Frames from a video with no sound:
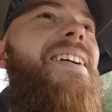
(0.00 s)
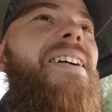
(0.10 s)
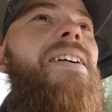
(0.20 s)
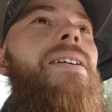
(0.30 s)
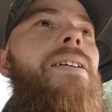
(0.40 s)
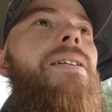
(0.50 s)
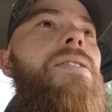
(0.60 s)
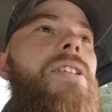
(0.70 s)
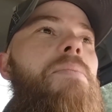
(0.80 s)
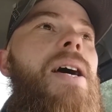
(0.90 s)

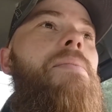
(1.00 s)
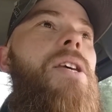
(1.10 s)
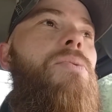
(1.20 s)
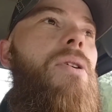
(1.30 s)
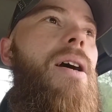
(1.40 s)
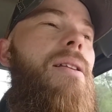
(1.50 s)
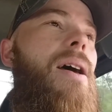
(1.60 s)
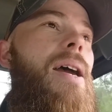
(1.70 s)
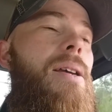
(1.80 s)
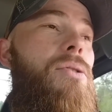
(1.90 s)
Oh, sometimes that's what
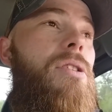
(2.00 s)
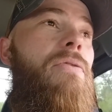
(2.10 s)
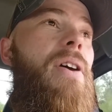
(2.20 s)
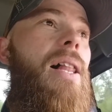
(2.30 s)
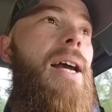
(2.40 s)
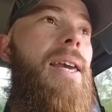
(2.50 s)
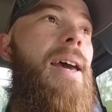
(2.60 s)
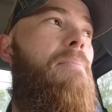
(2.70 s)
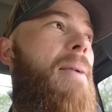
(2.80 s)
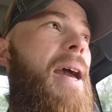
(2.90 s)
it used to feel like
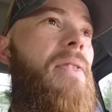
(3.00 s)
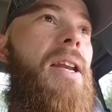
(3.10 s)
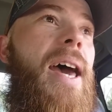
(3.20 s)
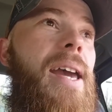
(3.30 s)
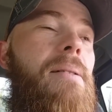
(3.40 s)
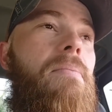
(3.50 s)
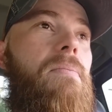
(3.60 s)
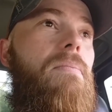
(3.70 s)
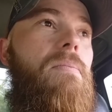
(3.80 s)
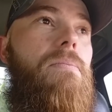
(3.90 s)
back in the day.
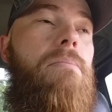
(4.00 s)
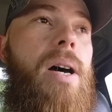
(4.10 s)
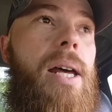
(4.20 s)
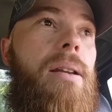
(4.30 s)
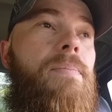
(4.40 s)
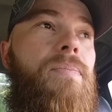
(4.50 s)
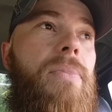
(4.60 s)
But